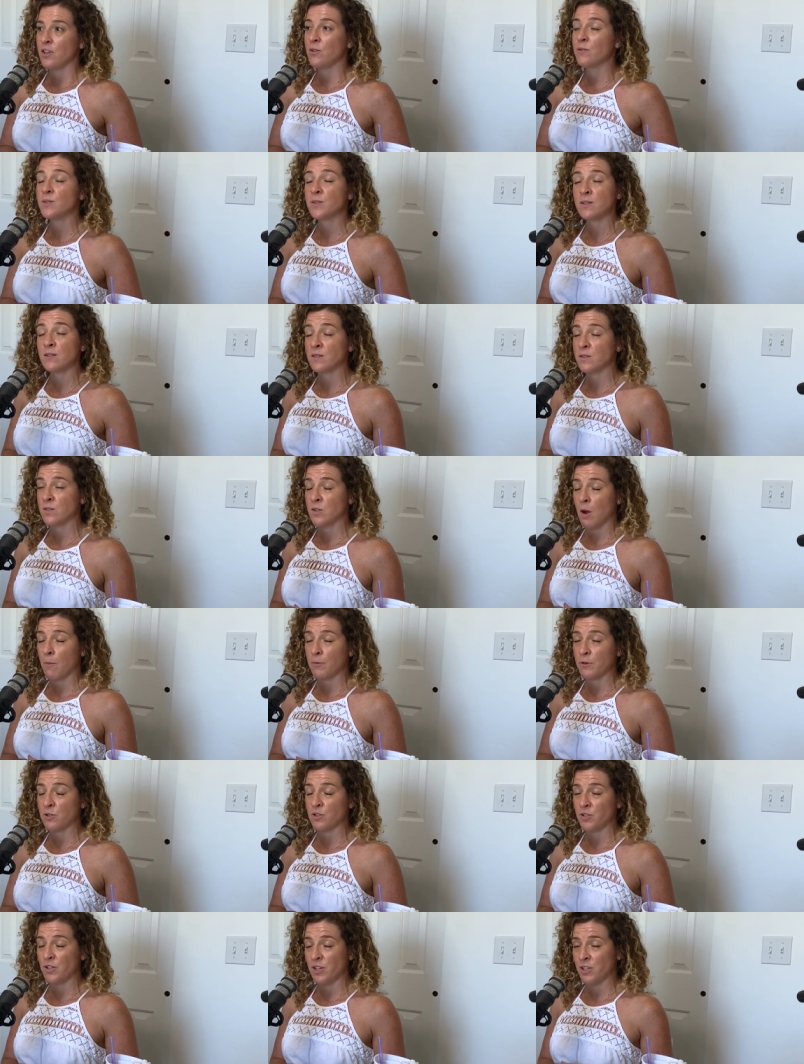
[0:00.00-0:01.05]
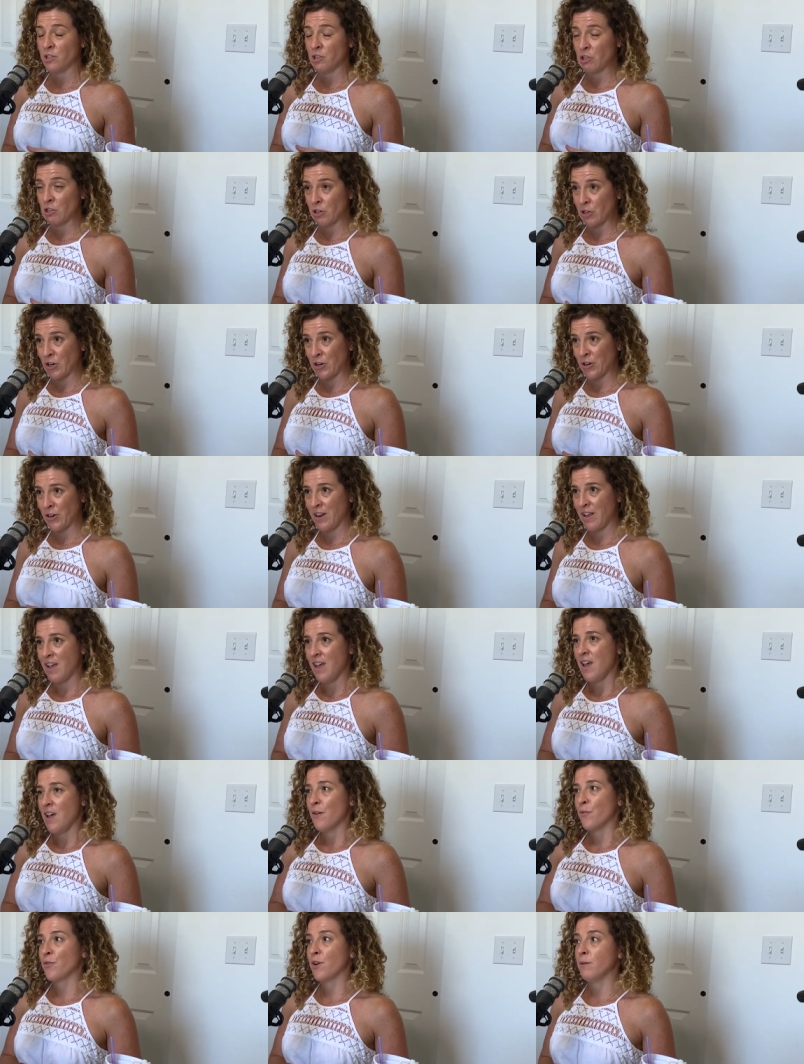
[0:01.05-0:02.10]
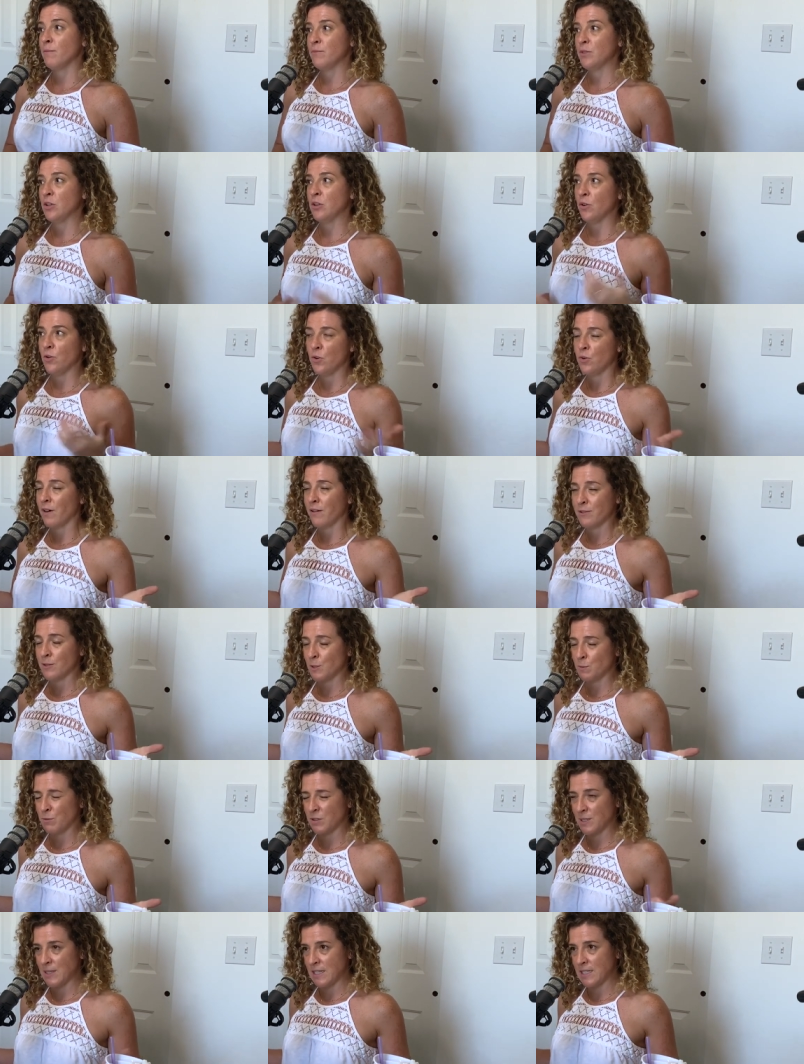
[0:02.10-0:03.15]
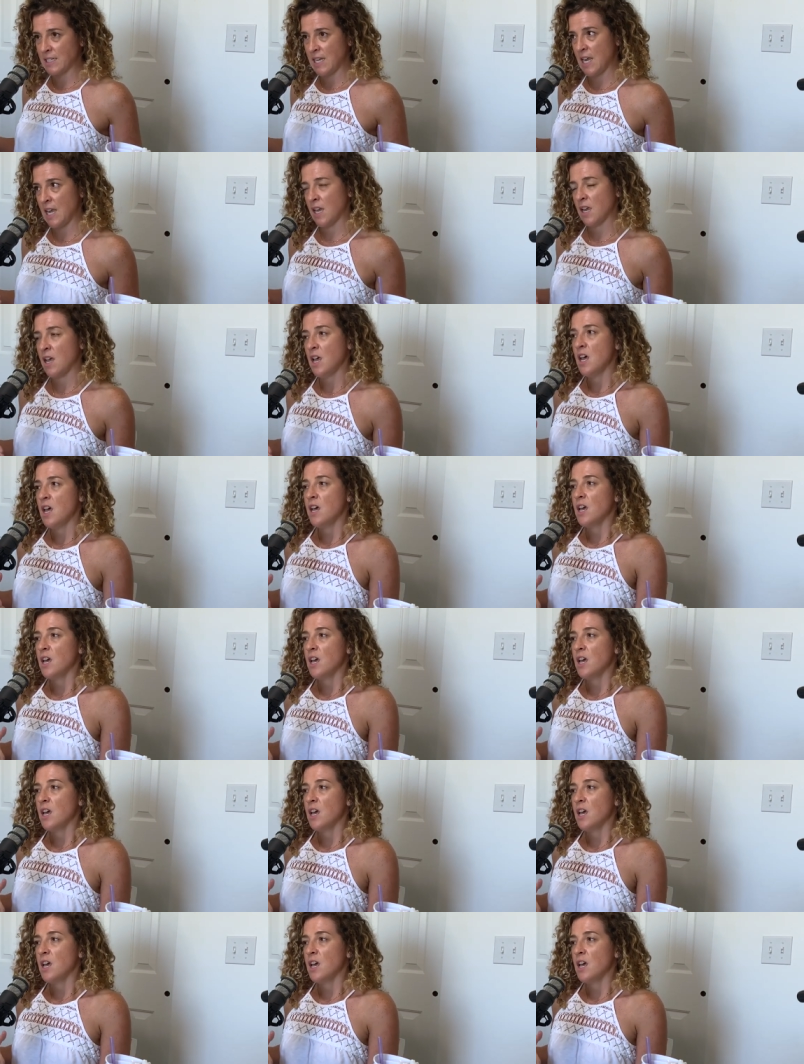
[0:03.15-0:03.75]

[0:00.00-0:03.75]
Use it as an opportunity to learn mm-hmm. from, you know, whoever's presenting.